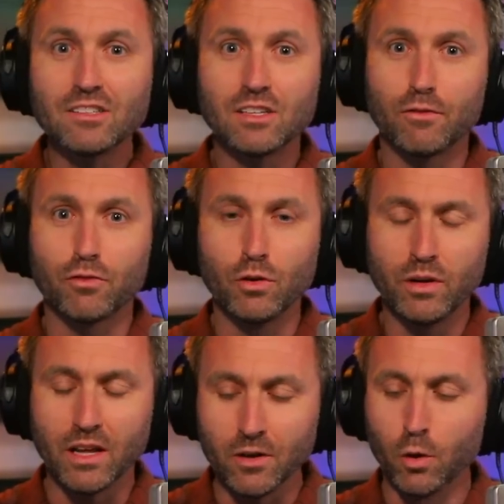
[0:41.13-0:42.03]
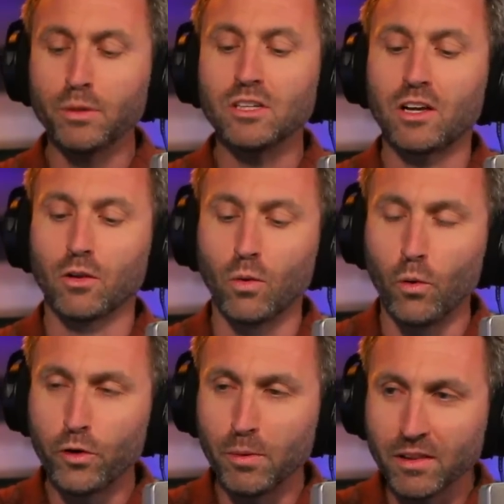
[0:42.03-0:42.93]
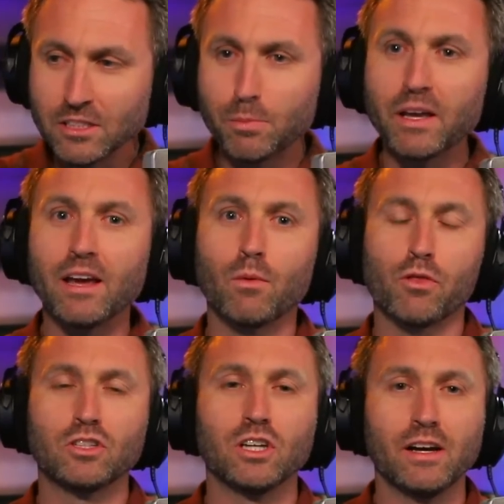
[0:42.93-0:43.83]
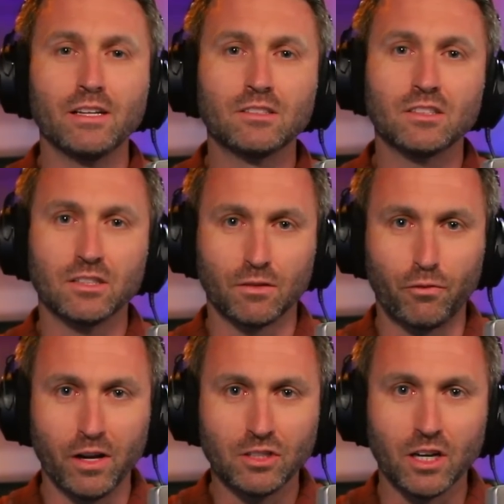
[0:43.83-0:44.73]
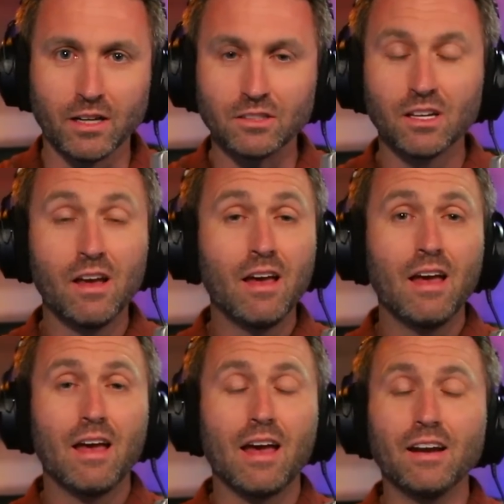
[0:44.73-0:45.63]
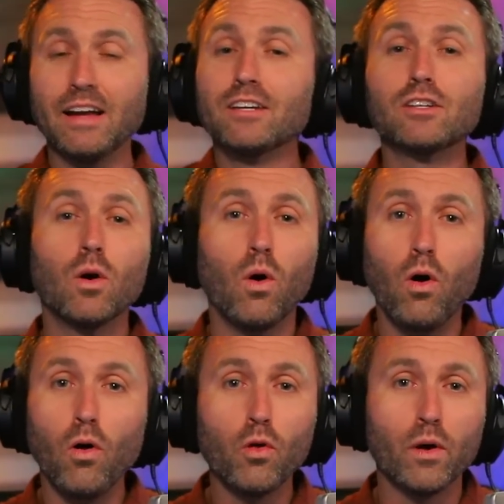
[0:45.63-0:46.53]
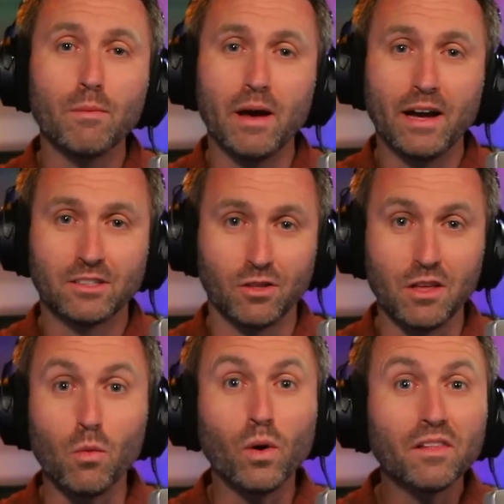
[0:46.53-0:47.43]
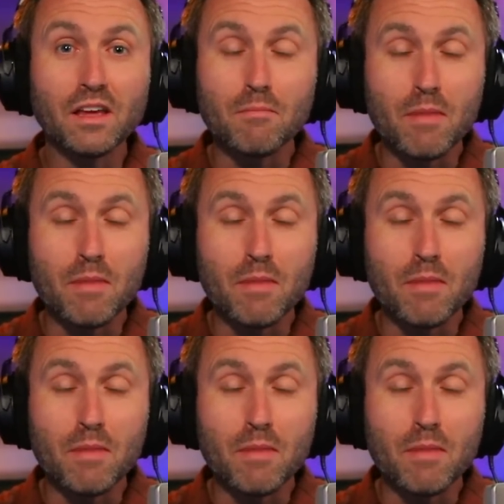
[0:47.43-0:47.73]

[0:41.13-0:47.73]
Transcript: and sift through it in no particular order, but let's begin with the Giants as a franchise. And I could go all the way back to the Willie